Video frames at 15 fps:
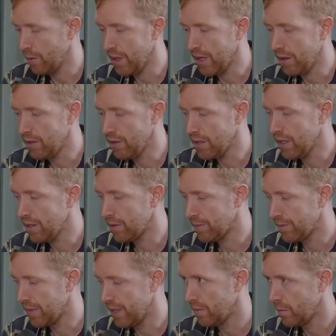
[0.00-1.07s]
So the way it looks
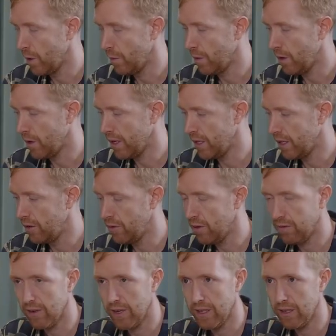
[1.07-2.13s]
is, when we look at the
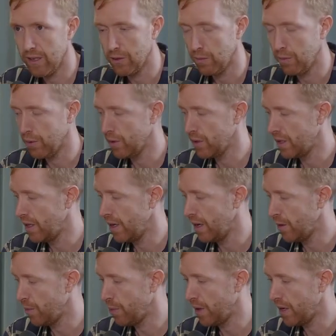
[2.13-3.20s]
Unified support,
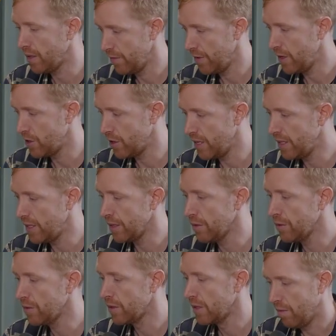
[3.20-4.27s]
the enterprise feature
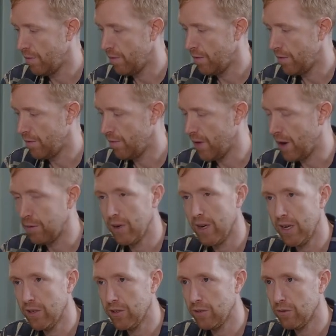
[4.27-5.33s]
details,
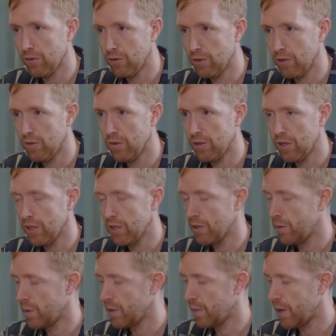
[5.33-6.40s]
foundational services
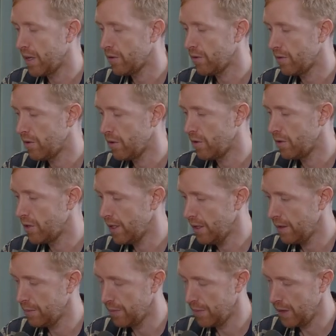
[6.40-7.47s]
is what Microsoft calls
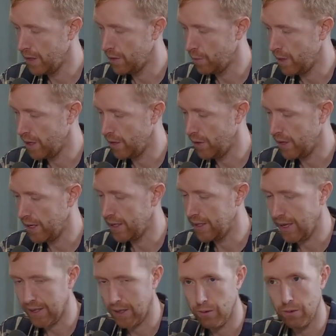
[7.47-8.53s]
it, is where you
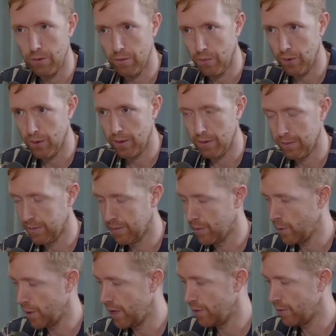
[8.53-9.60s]
get technical support
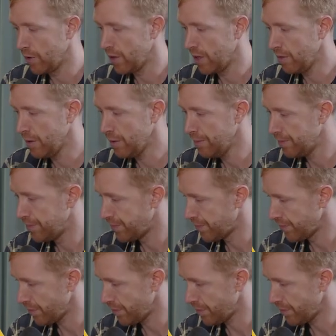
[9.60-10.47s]
24/7